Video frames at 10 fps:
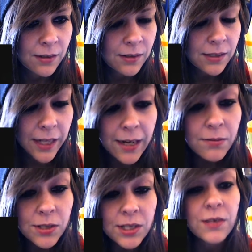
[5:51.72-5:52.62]

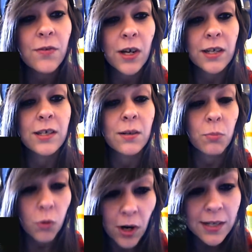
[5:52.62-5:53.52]
Damn, this is fucking
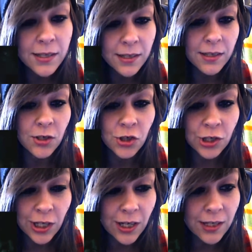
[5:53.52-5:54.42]
depressing
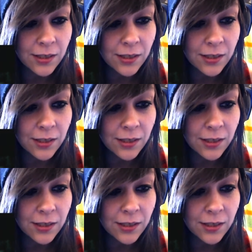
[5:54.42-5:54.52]
as shit.